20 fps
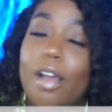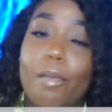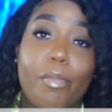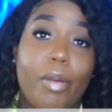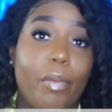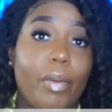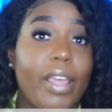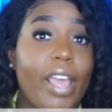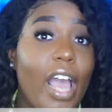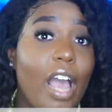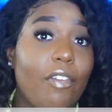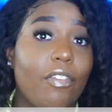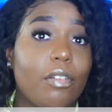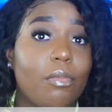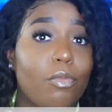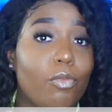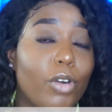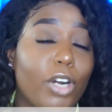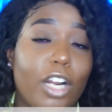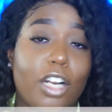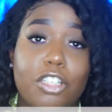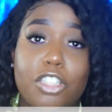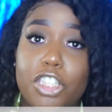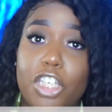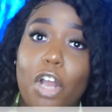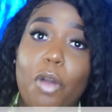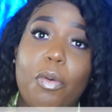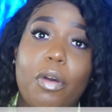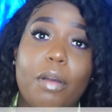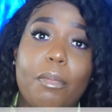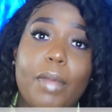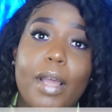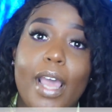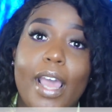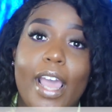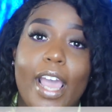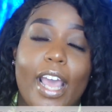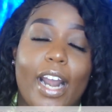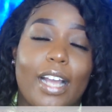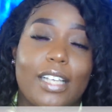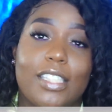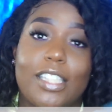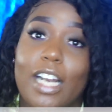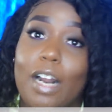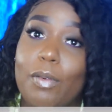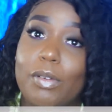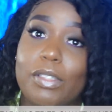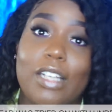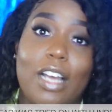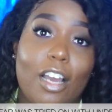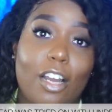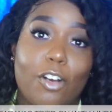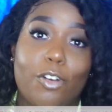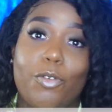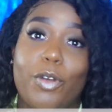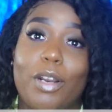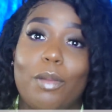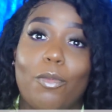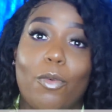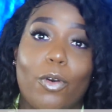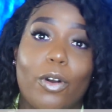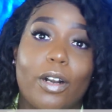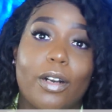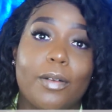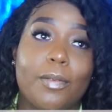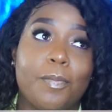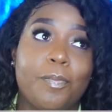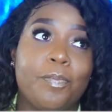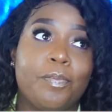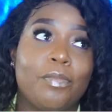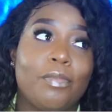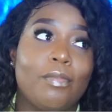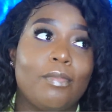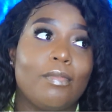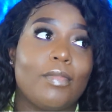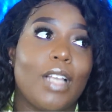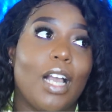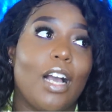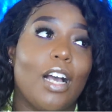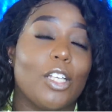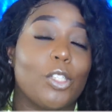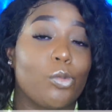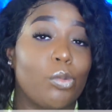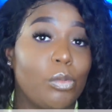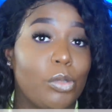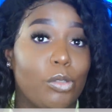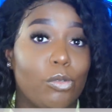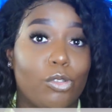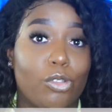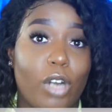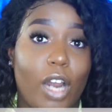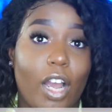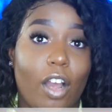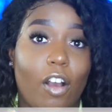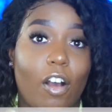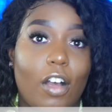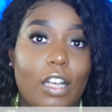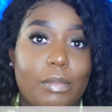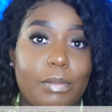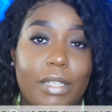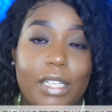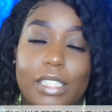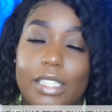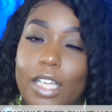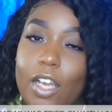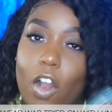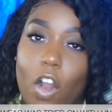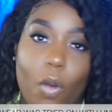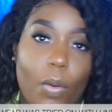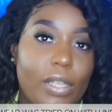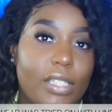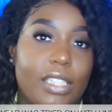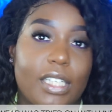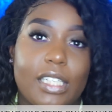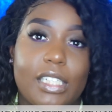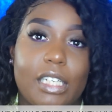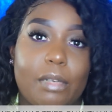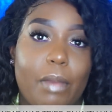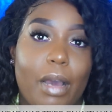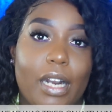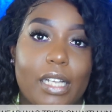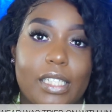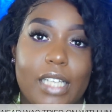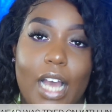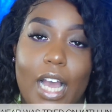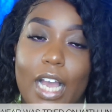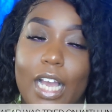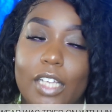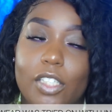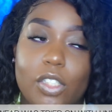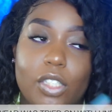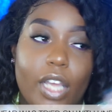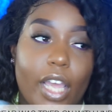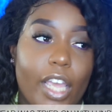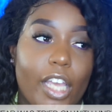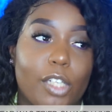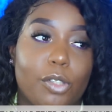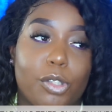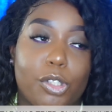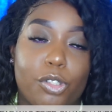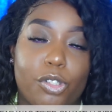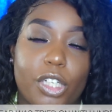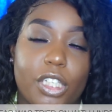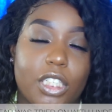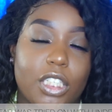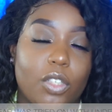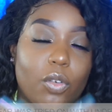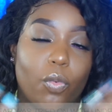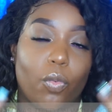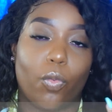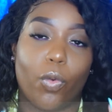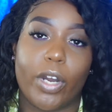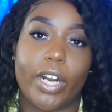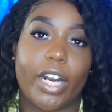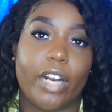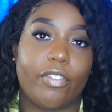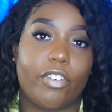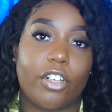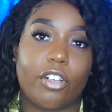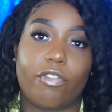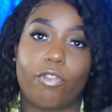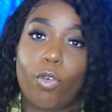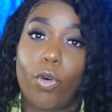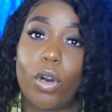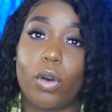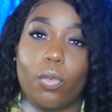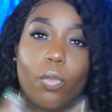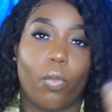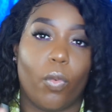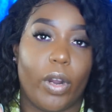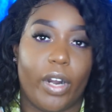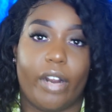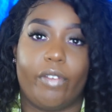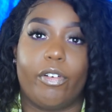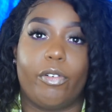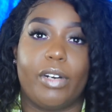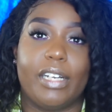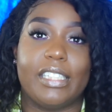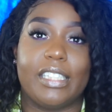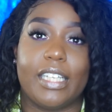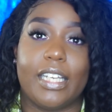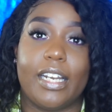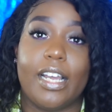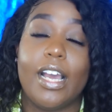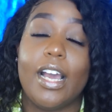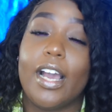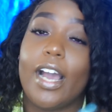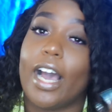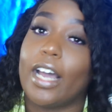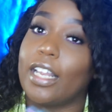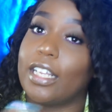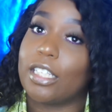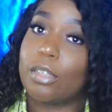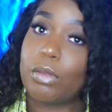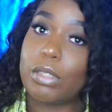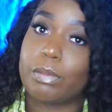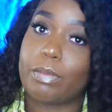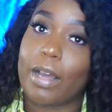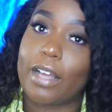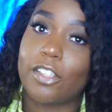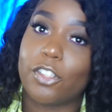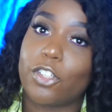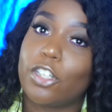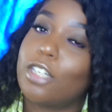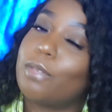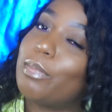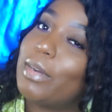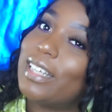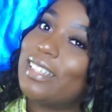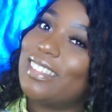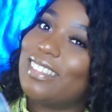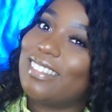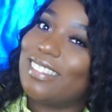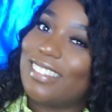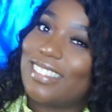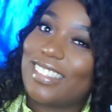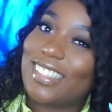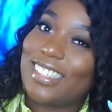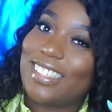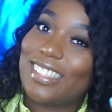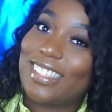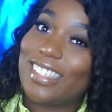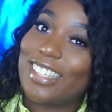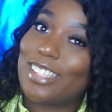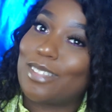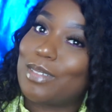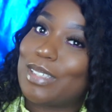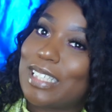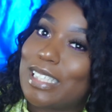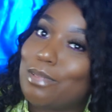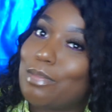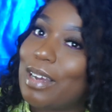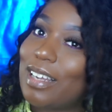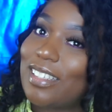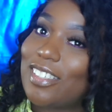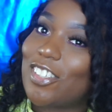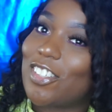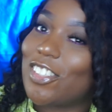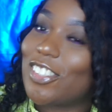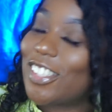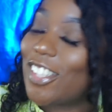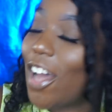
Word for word: But we have them. We're gonna show them. And I said I was not gonna do any more swimsuit try-on hauls because they always get demonetized, age restricted, whatever, for whatever reason. So it was sponsored, but this one's sponsored.